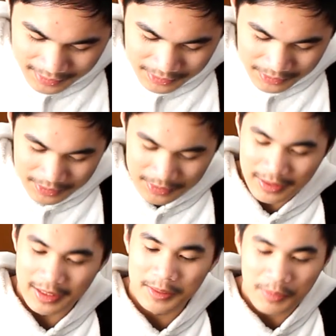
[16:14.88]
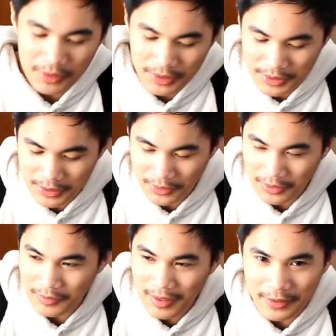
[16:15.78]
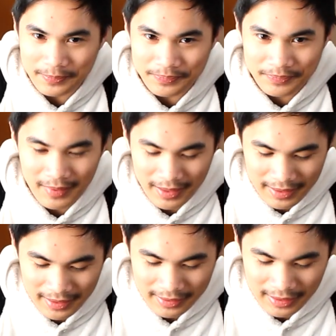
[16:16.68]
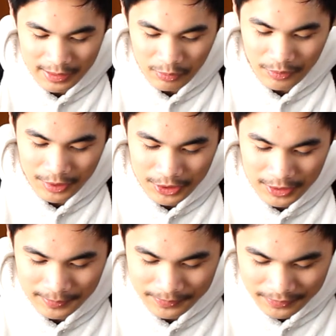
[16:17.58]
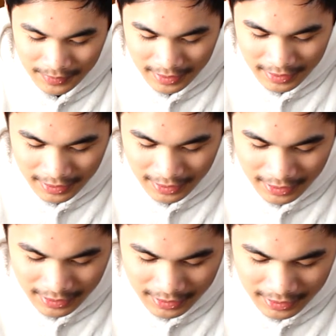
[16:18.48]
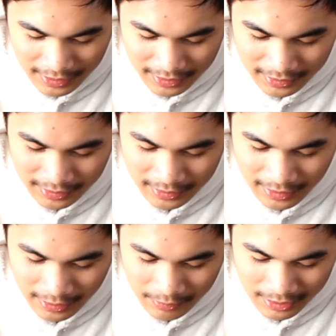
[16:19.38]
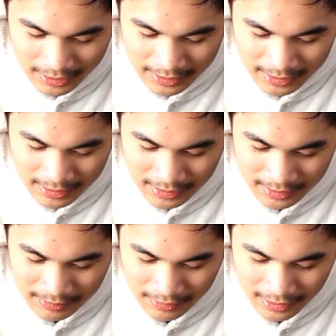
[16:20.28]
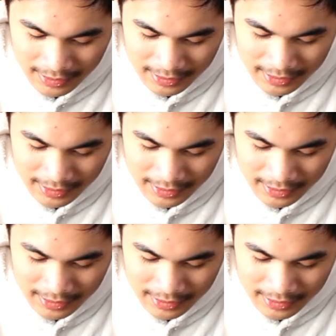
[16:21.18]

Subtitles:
Good experience all around. Thanks for watching, and click like while